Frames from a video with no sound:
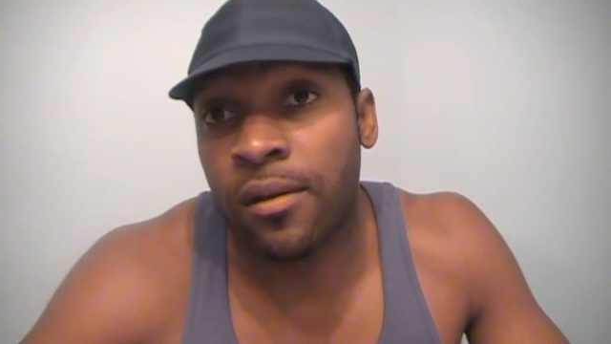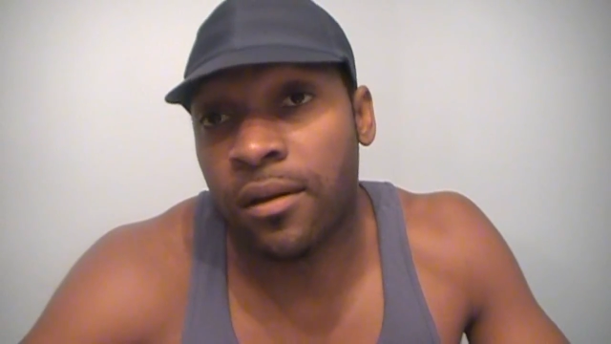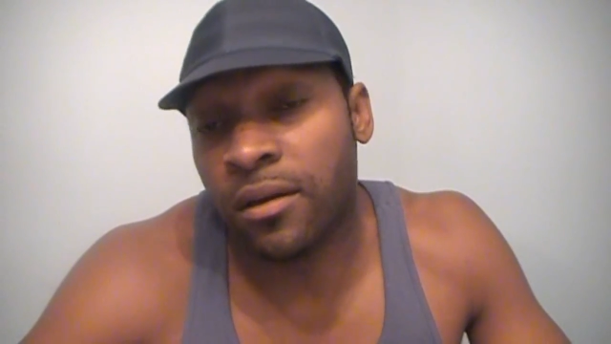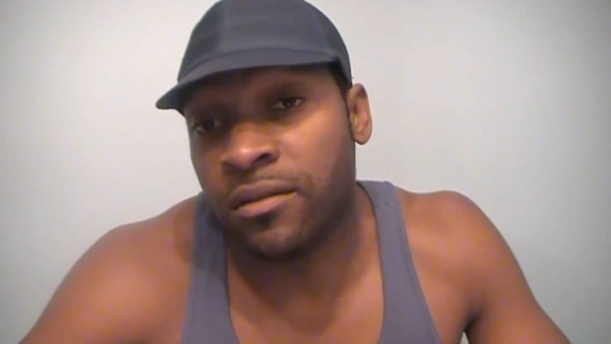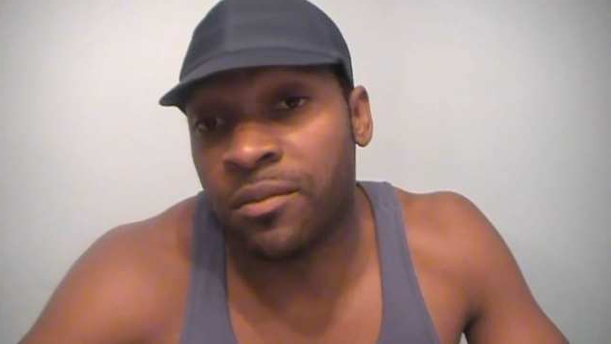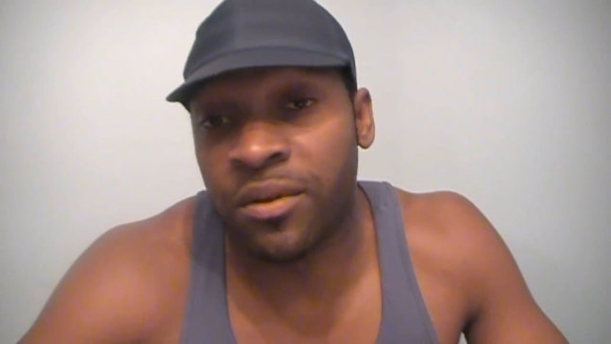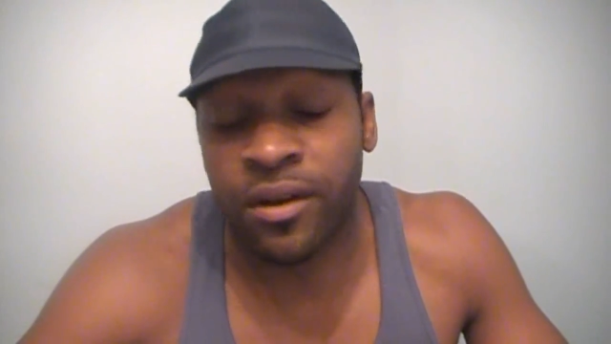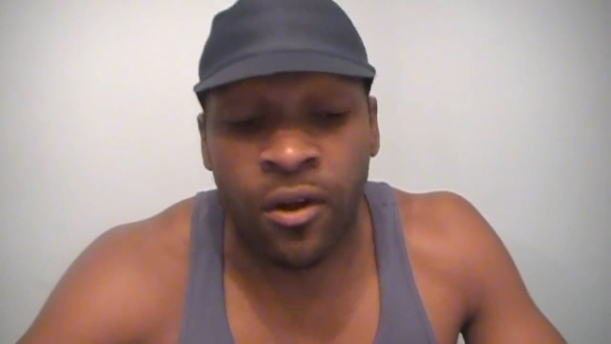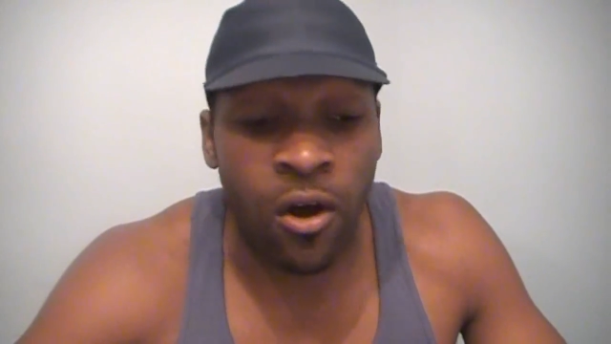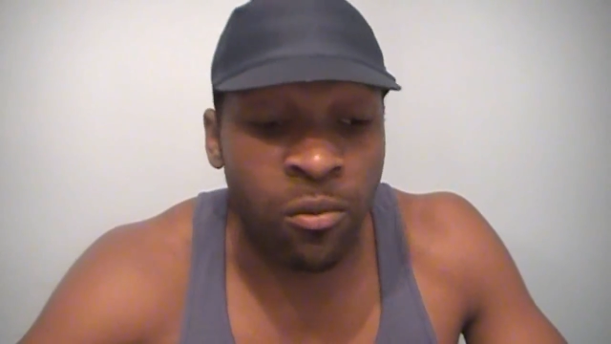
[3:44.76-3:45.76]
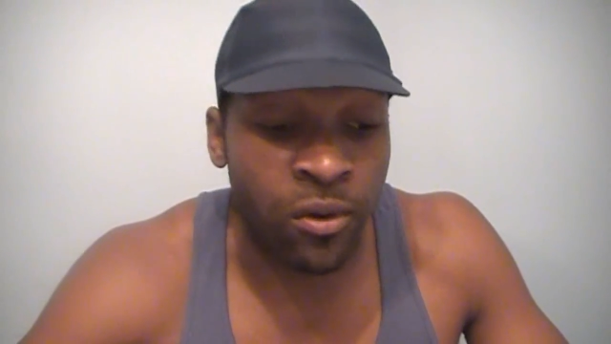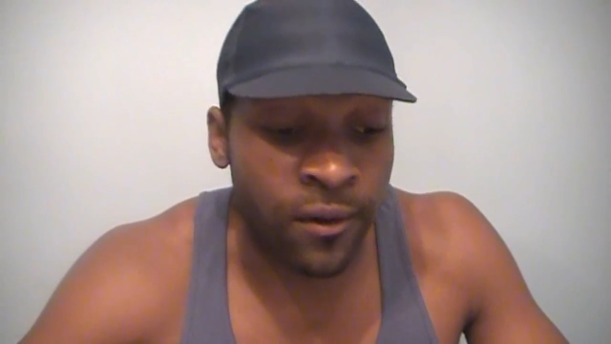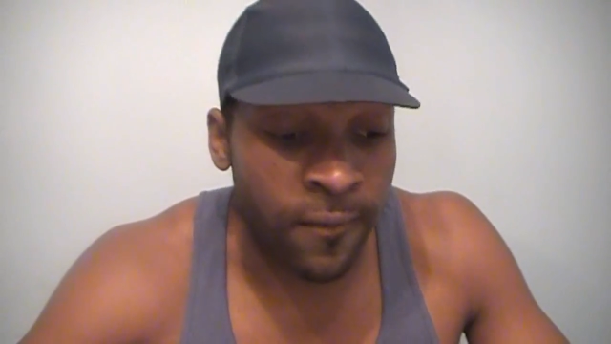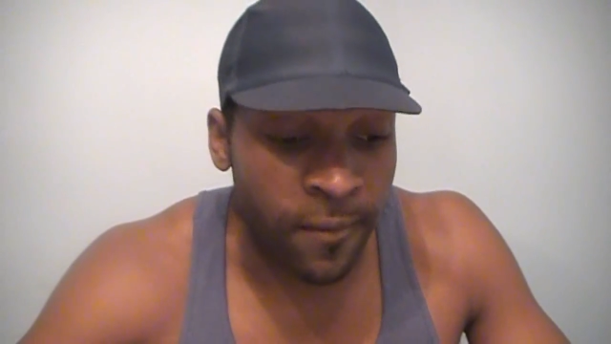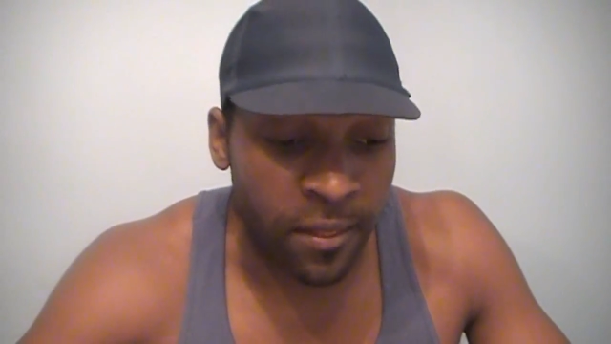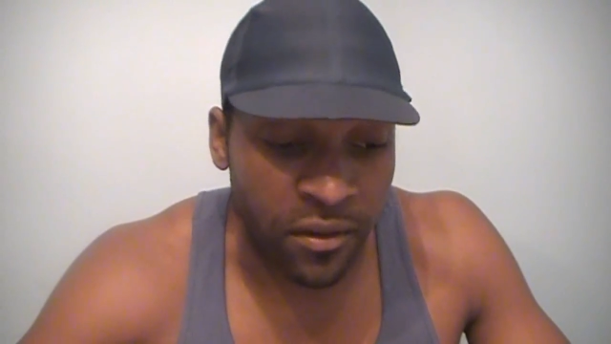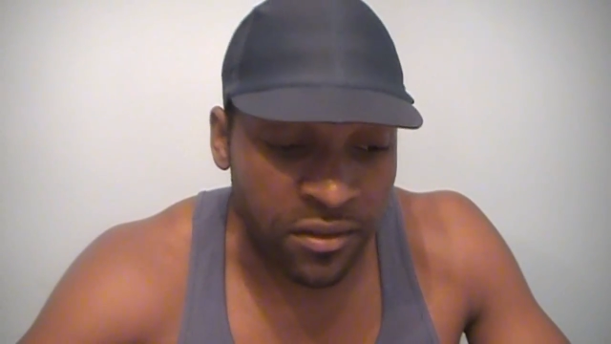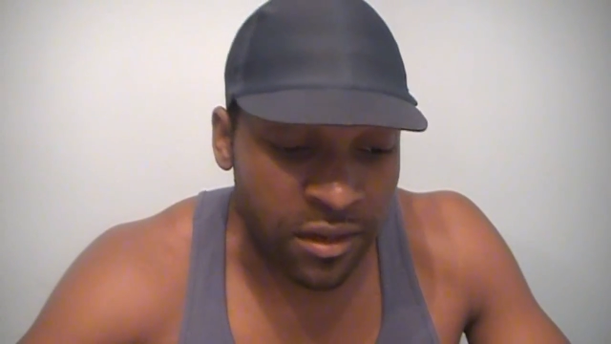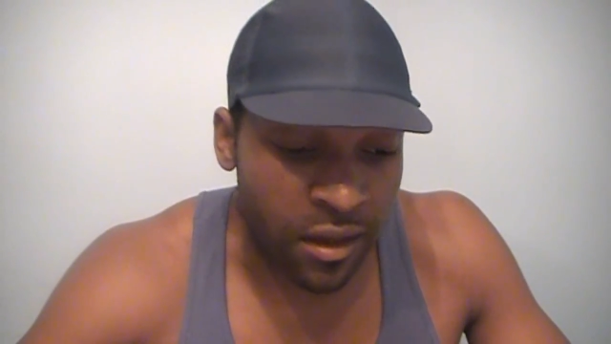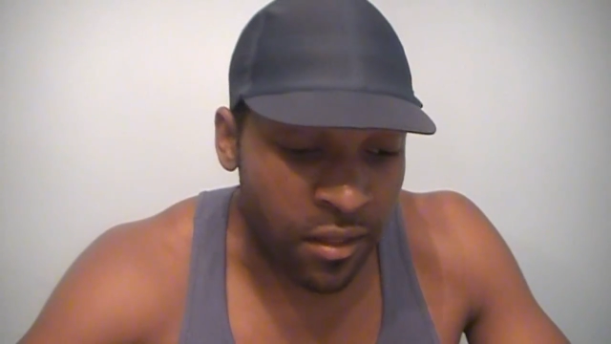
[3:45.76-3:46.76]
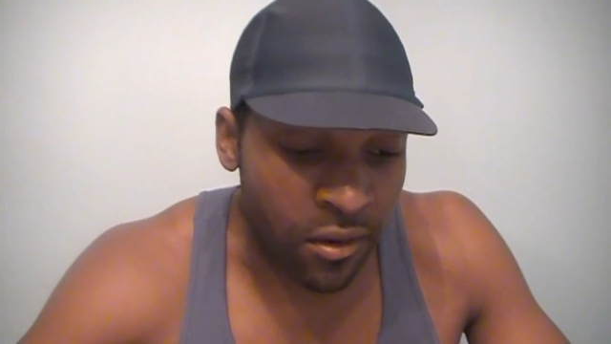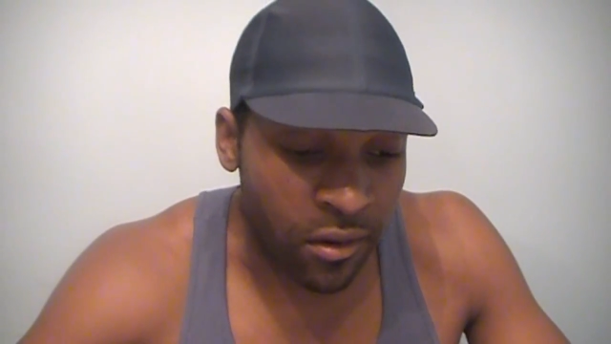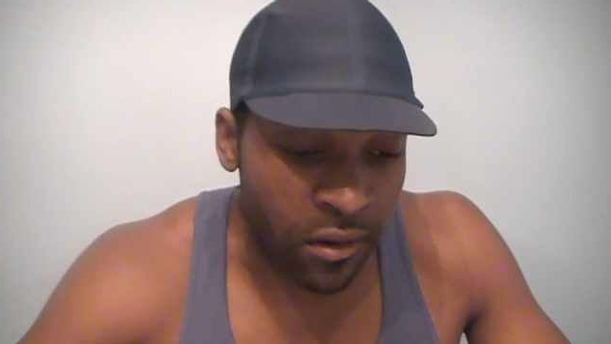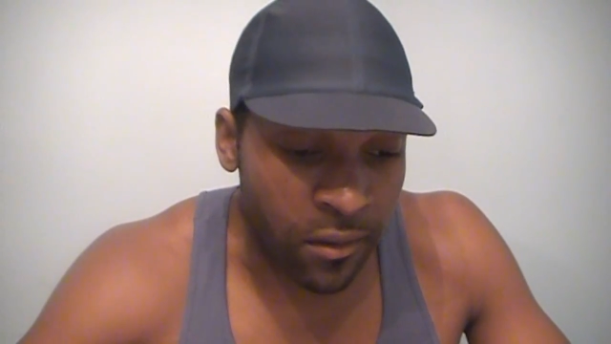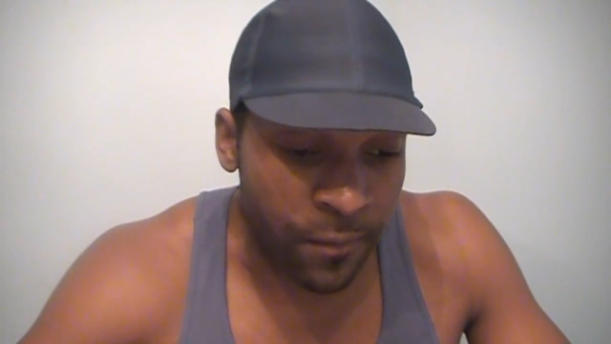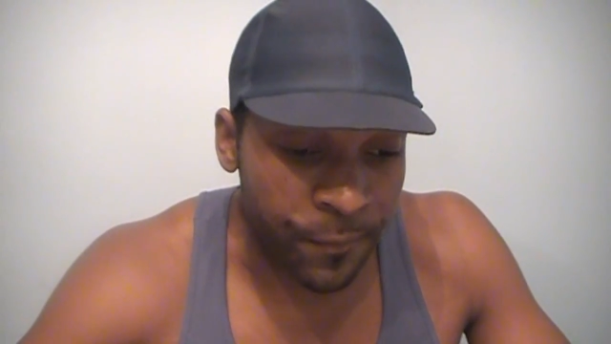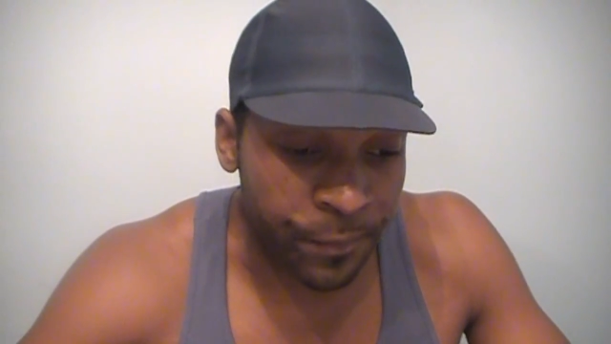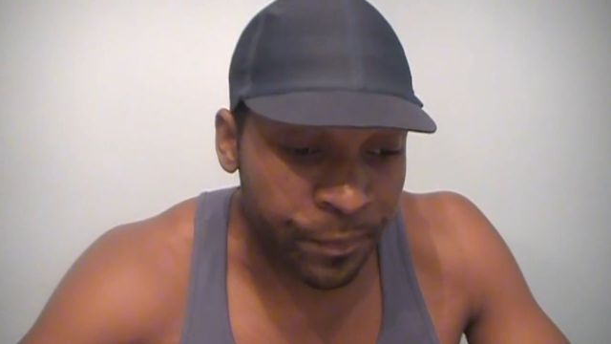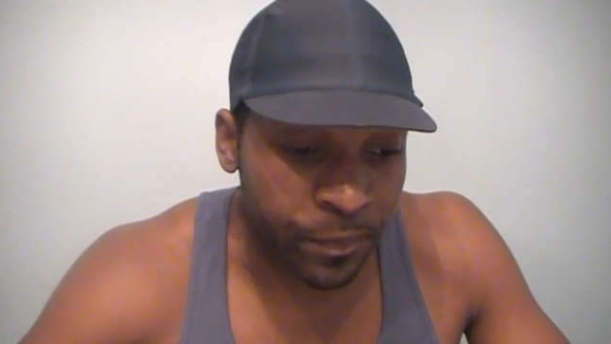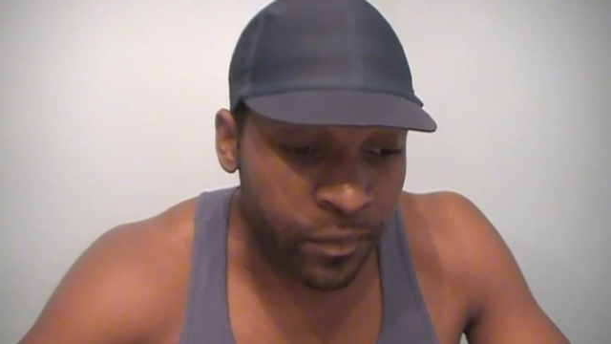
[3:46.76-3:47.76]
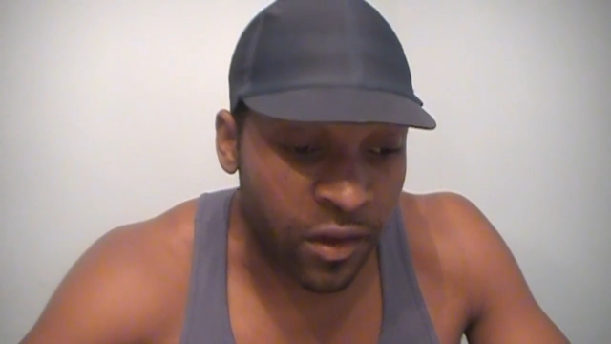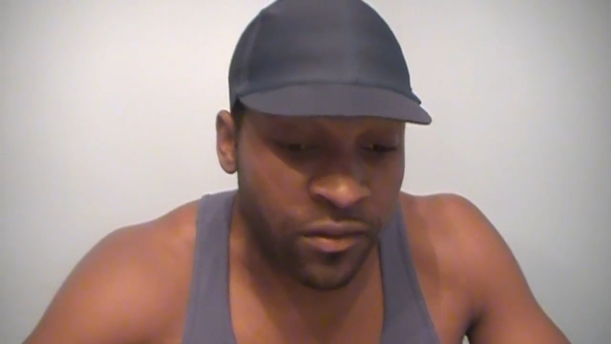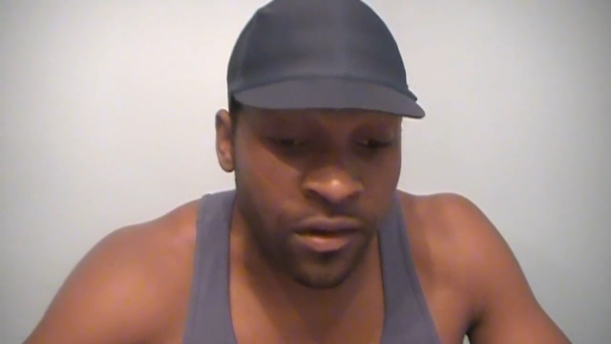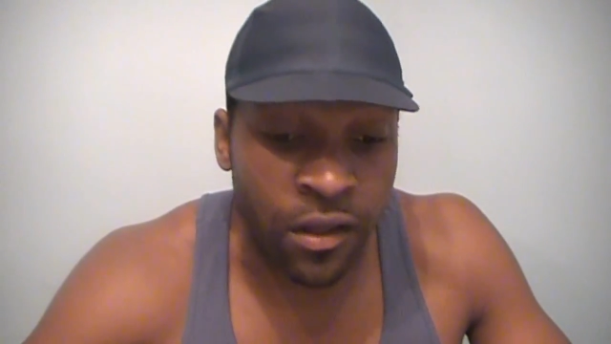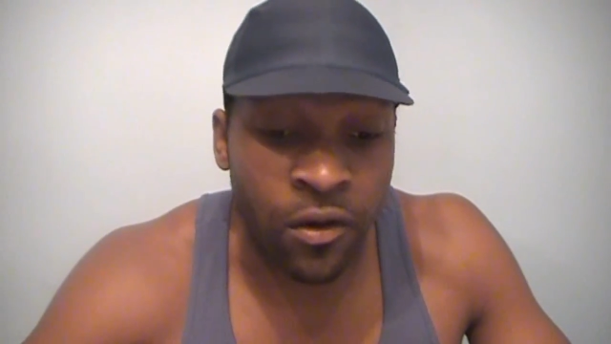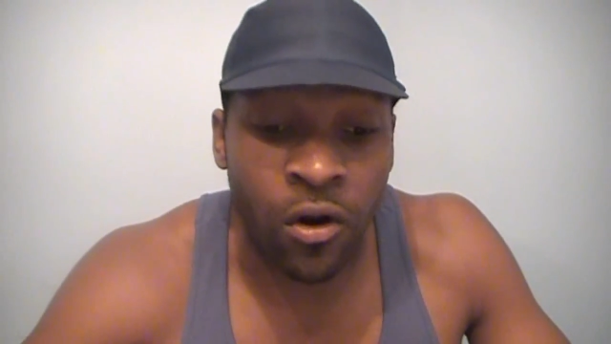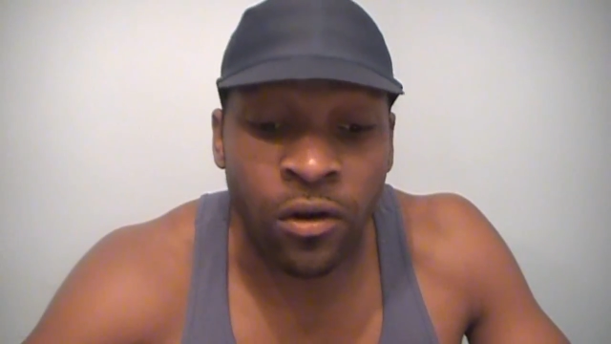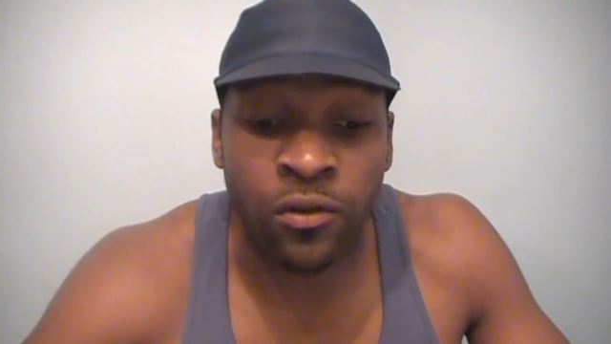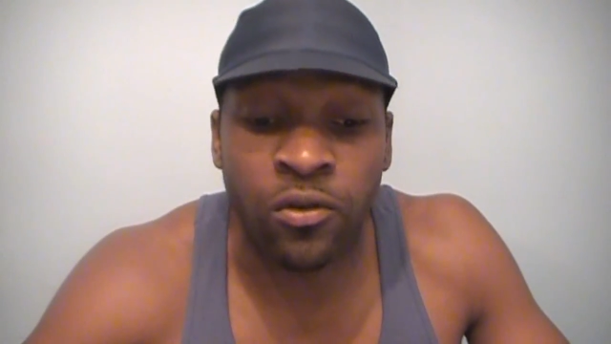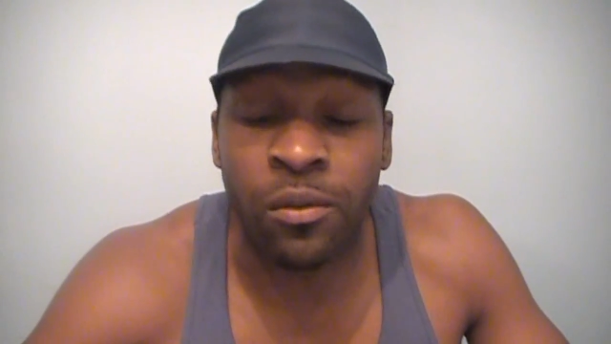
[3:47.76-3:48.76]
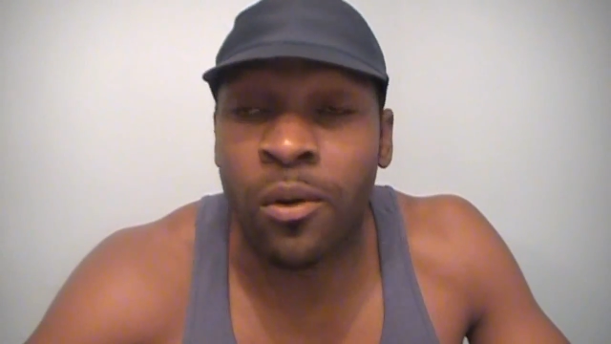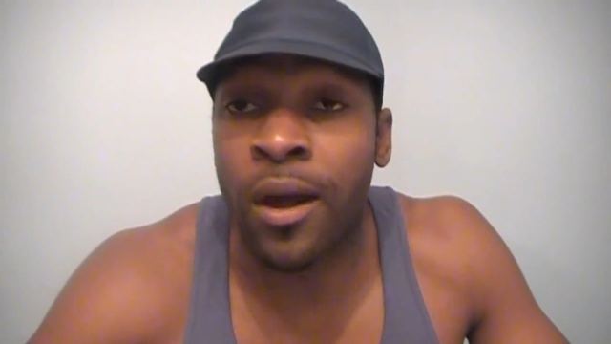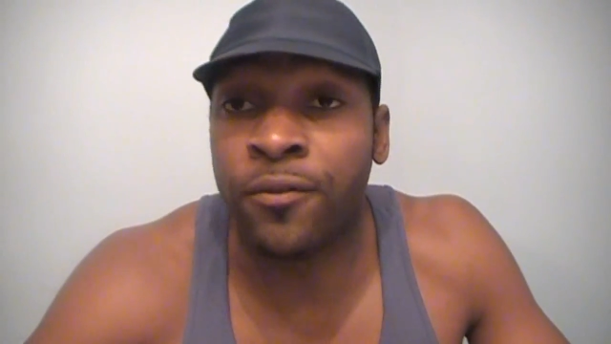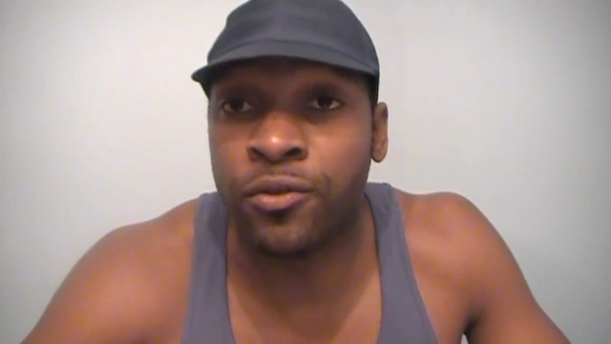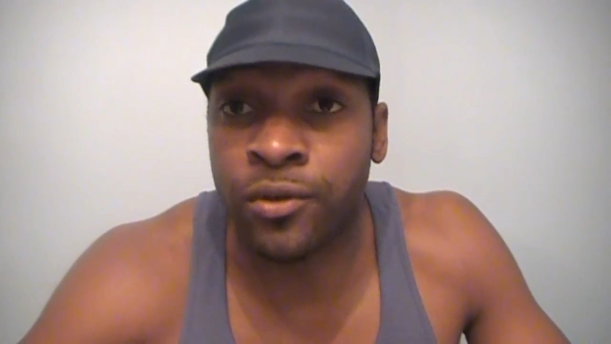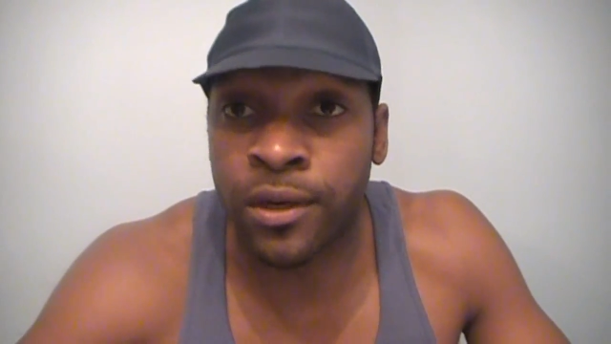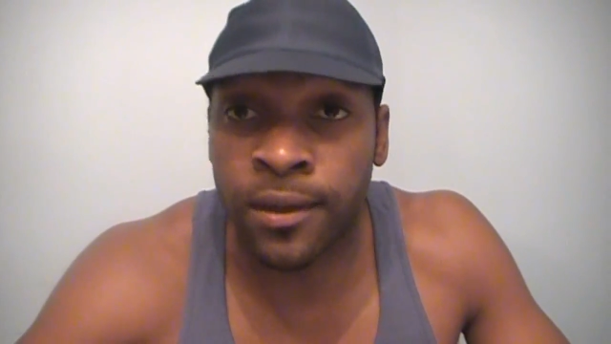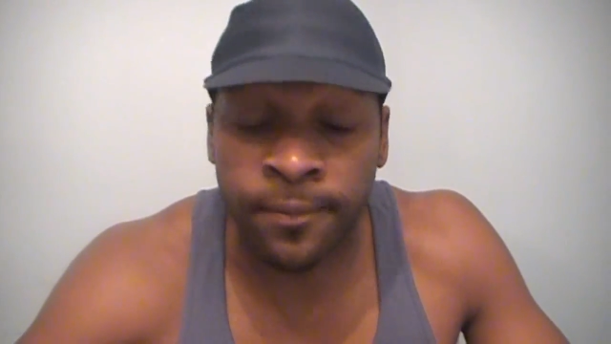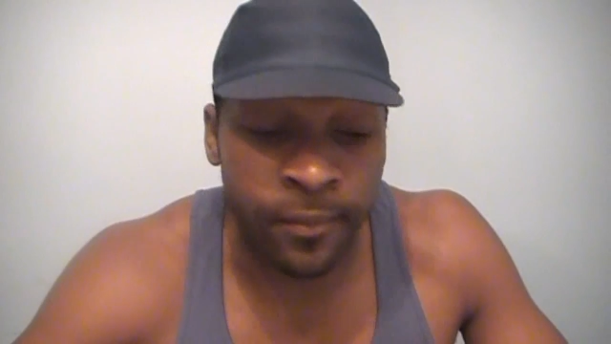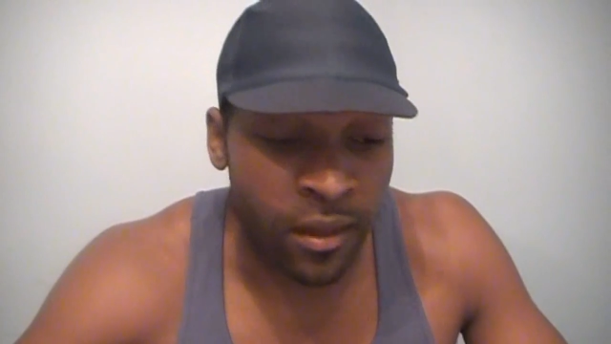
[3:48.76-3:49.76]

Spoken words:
looks to be the culprit. There was another article my wife was reading.